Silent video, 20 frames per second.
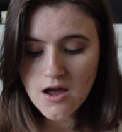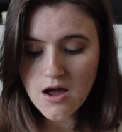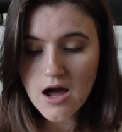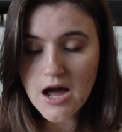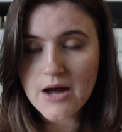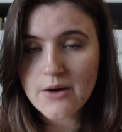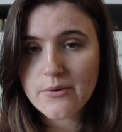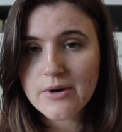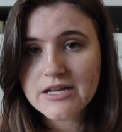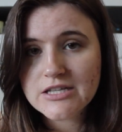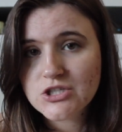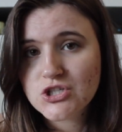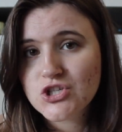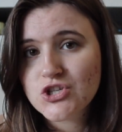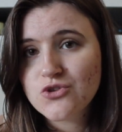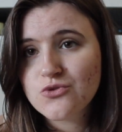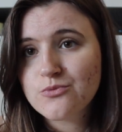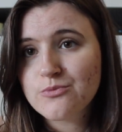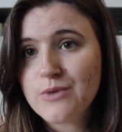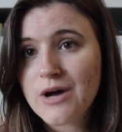I went
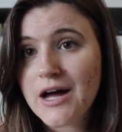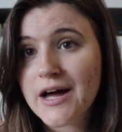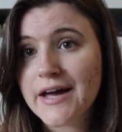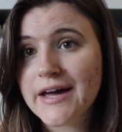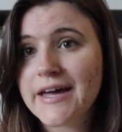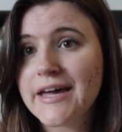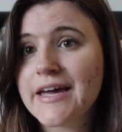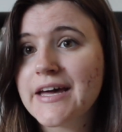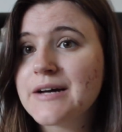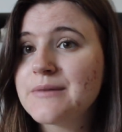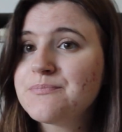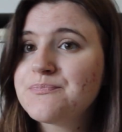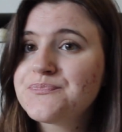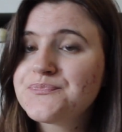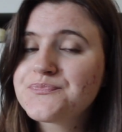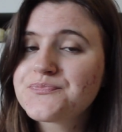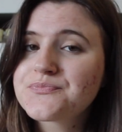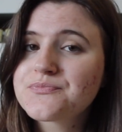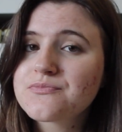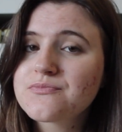to my
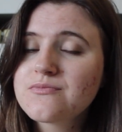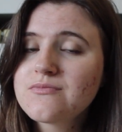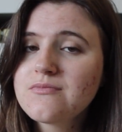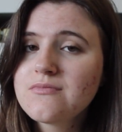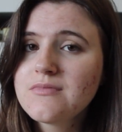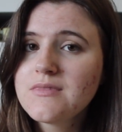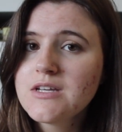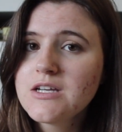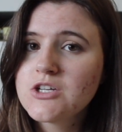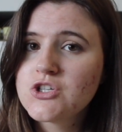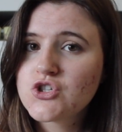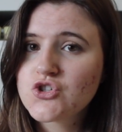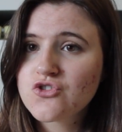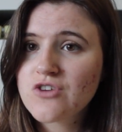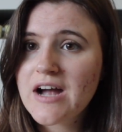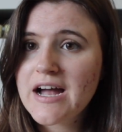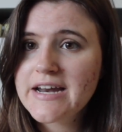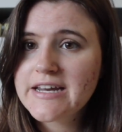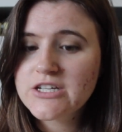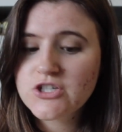
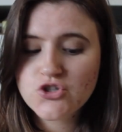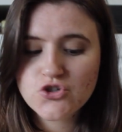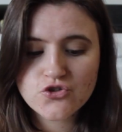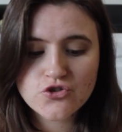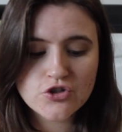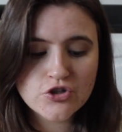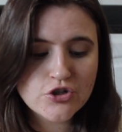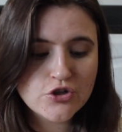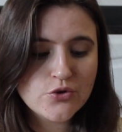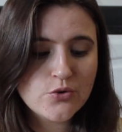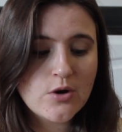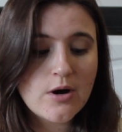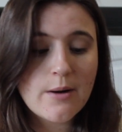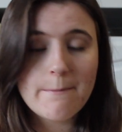tried and true